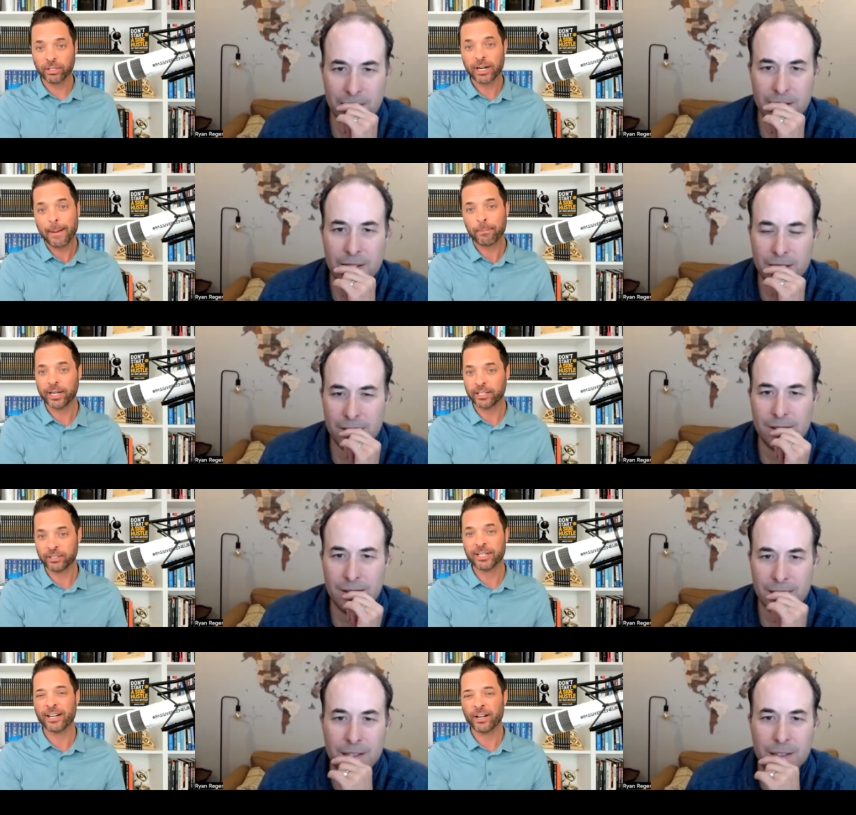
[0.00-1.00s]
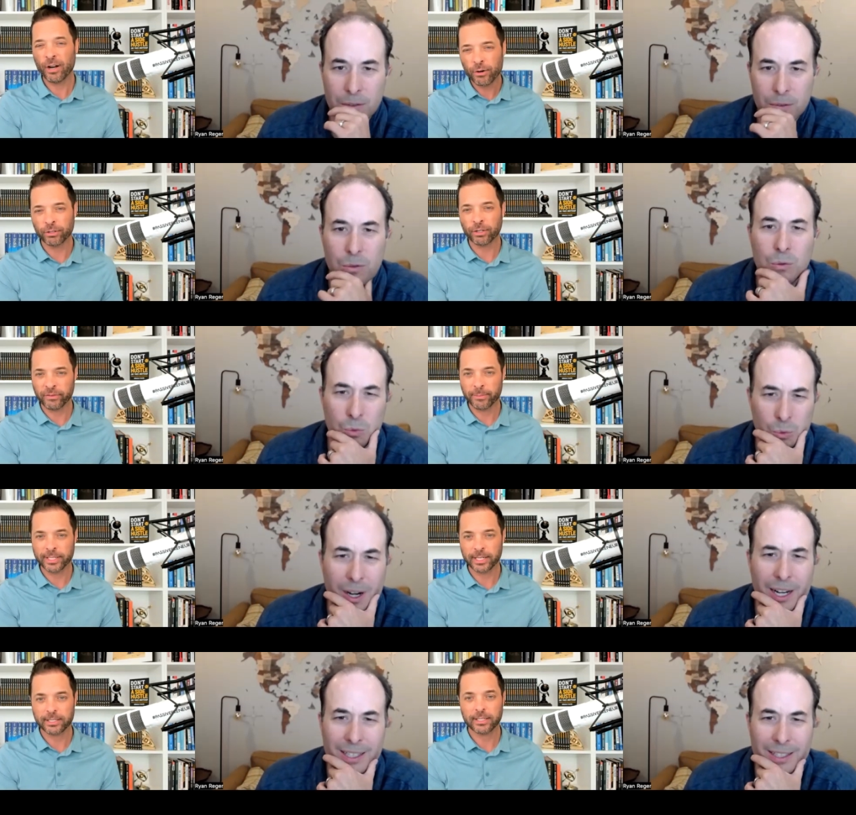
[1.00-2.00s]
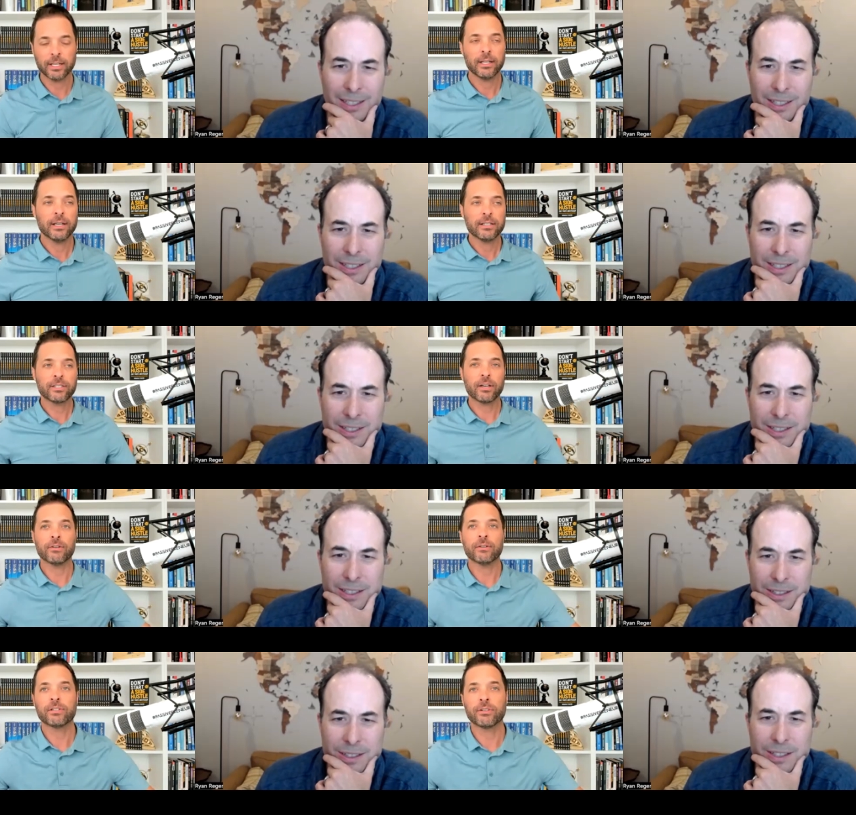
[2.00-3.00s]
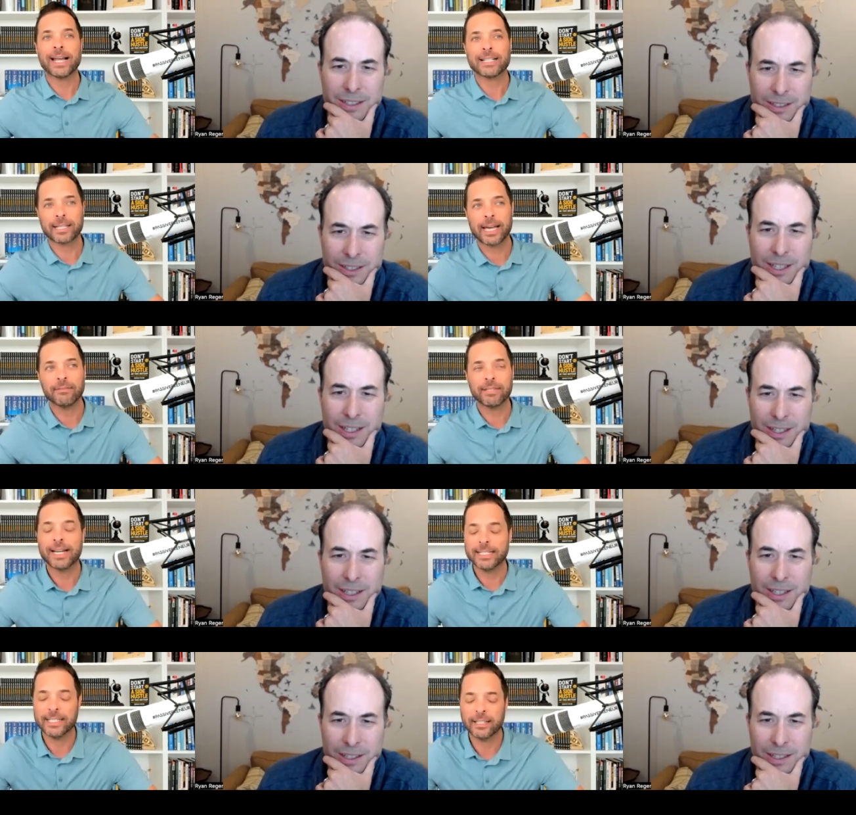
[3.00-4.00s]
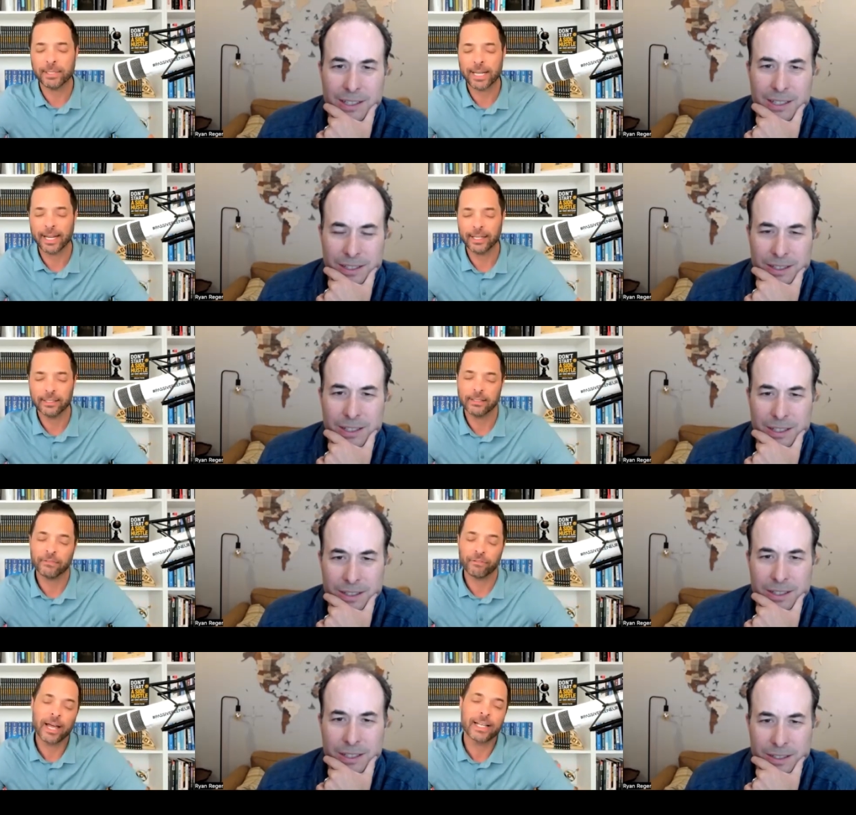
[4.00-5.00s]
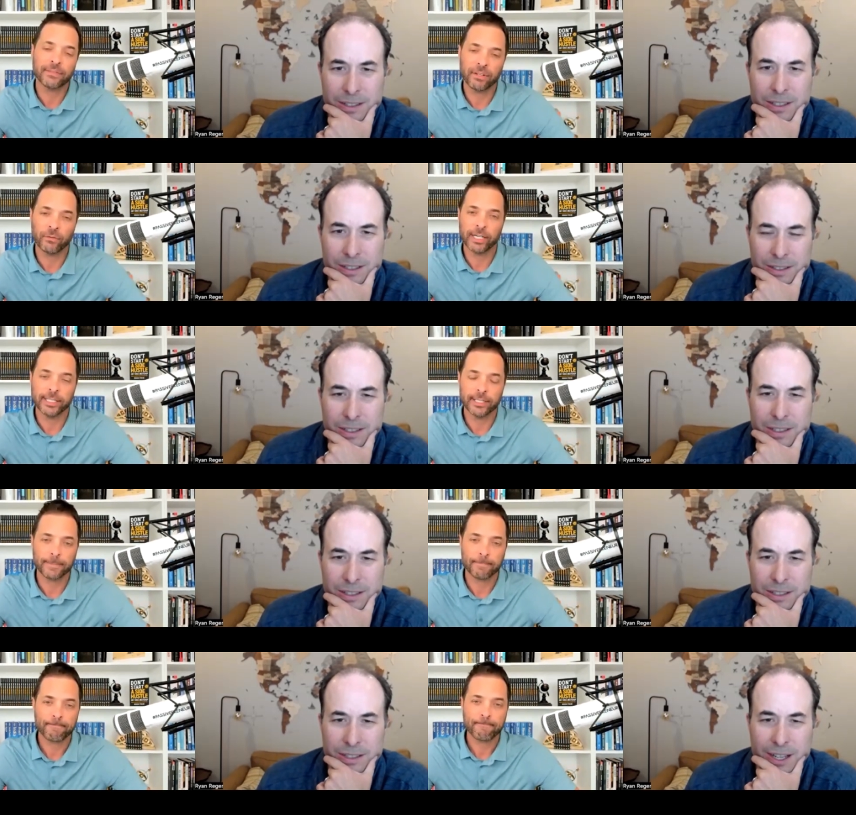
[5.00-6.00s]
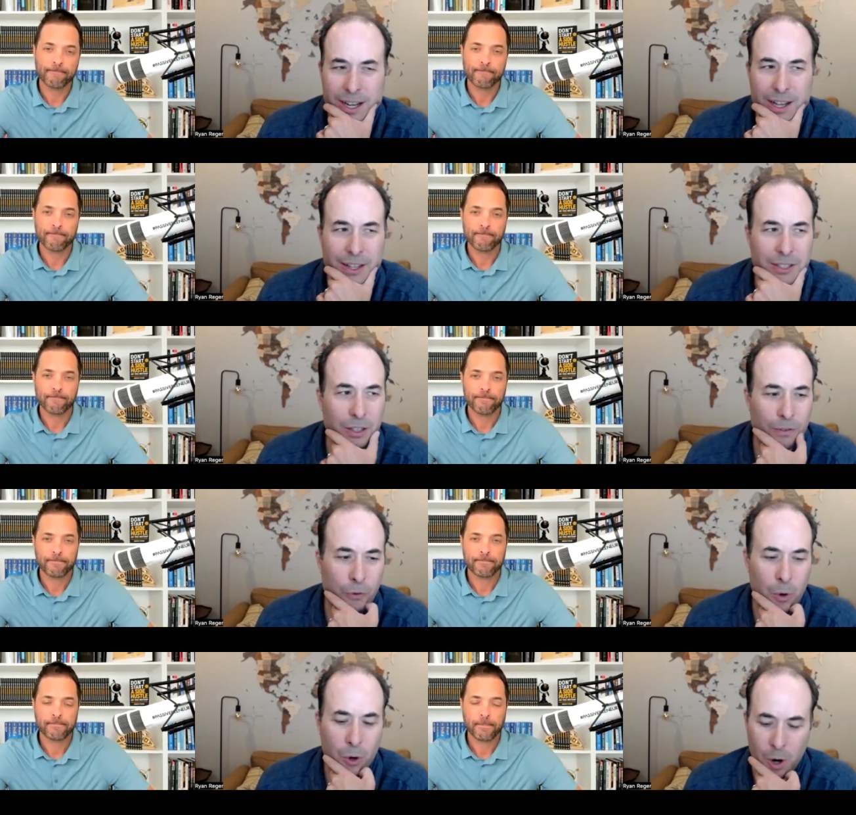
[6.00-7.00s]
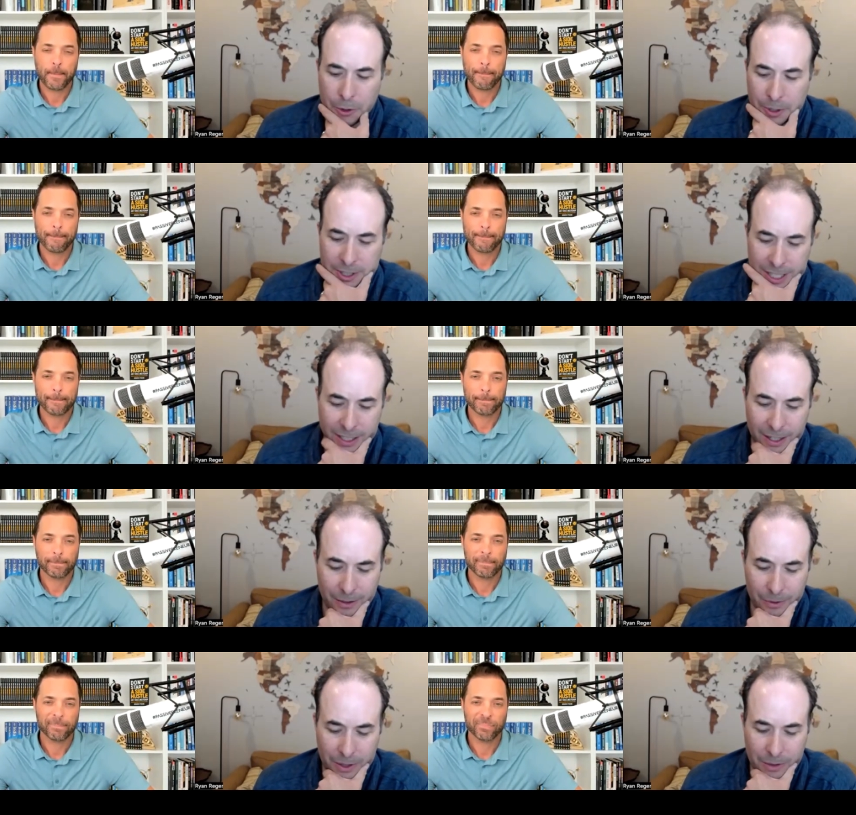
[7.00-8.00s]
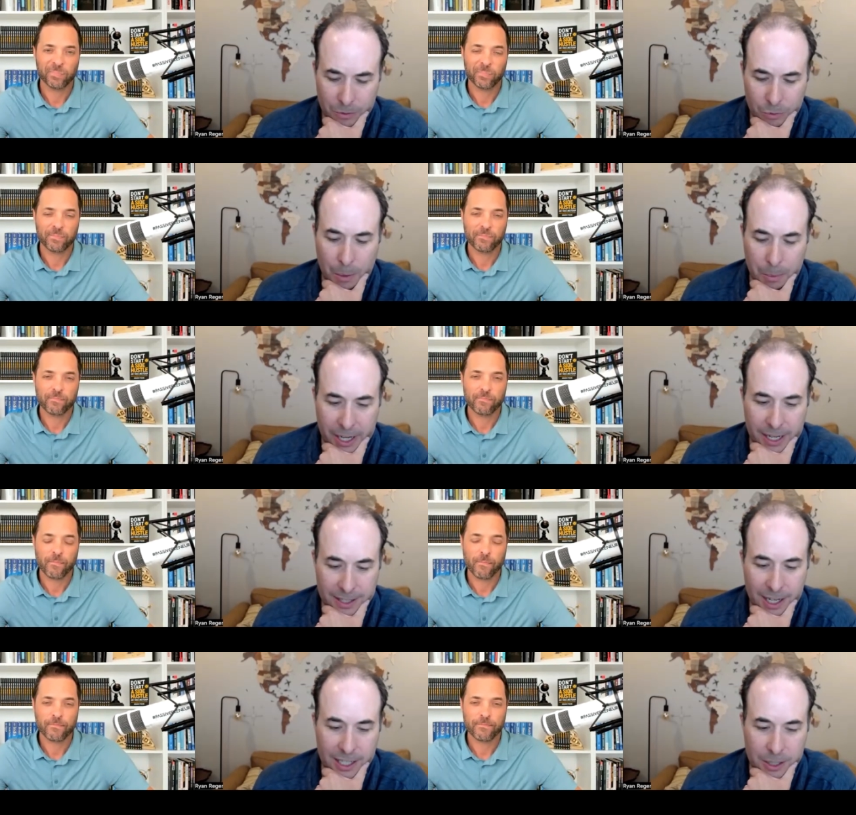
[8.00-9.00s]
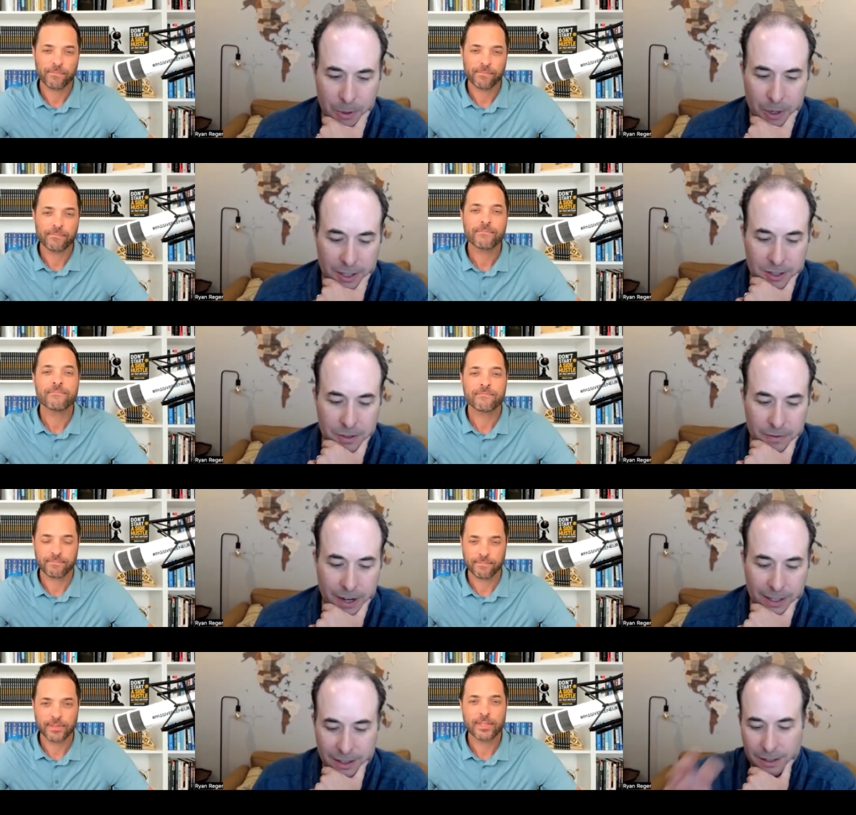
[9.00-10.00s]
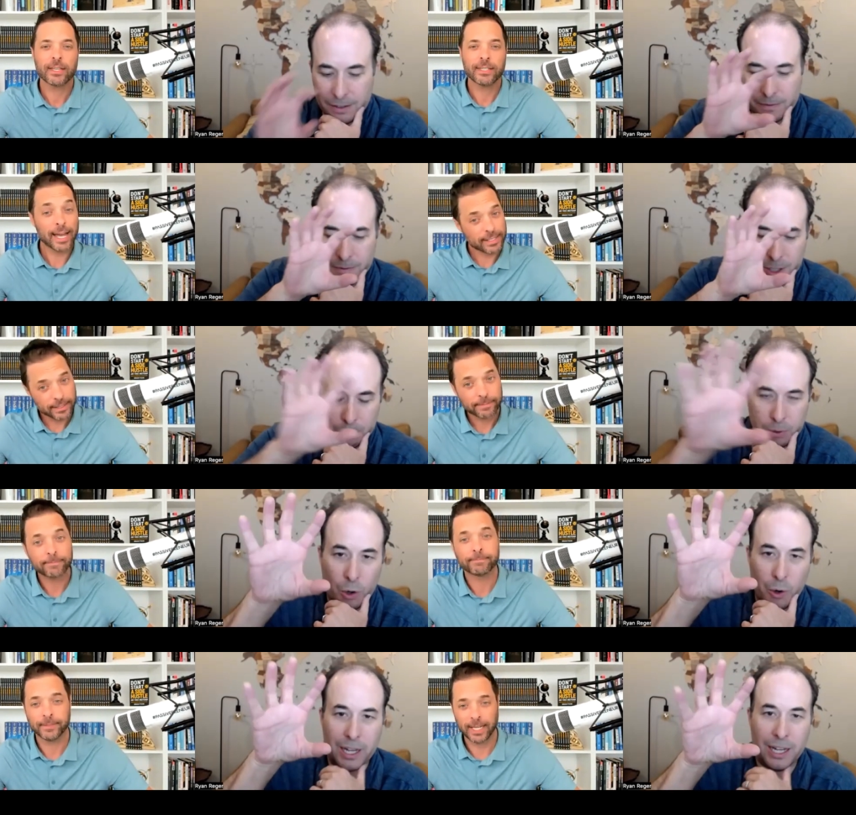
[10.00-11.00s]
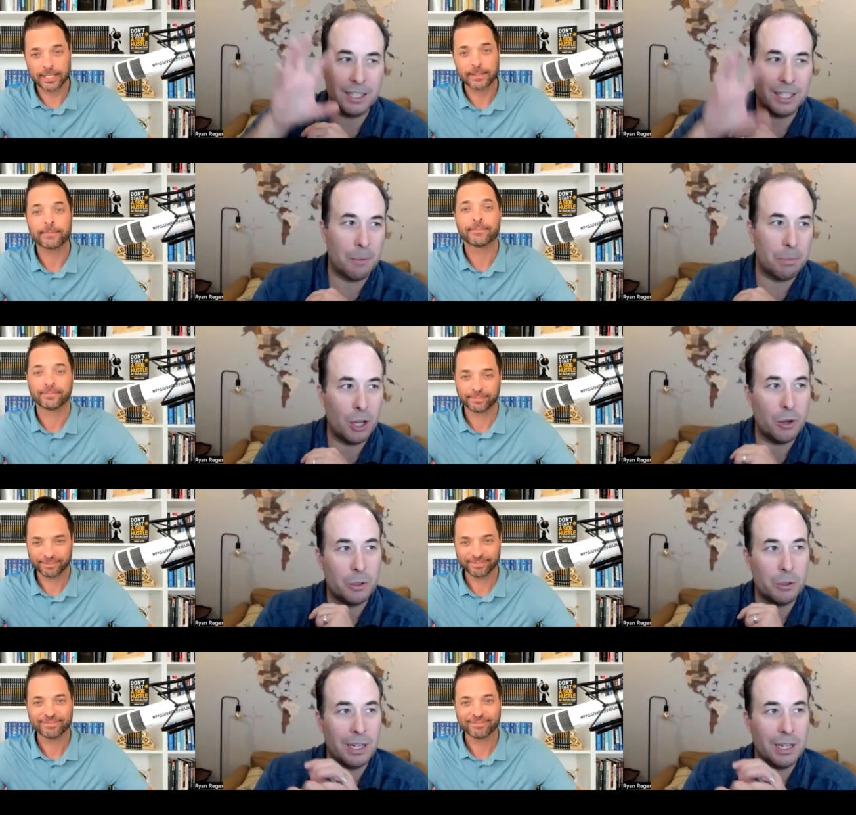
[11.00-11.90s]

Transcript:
Speaker 1: an operator, you're not an owner of a business. Right. So so that's kind of the idea behind the philosophy of what I teach.
Speaker 2: Yeah, that's the four quadrants, like uh, with Robert Kiyosaki's book. It's you've got the yes. employee, yes. and down below you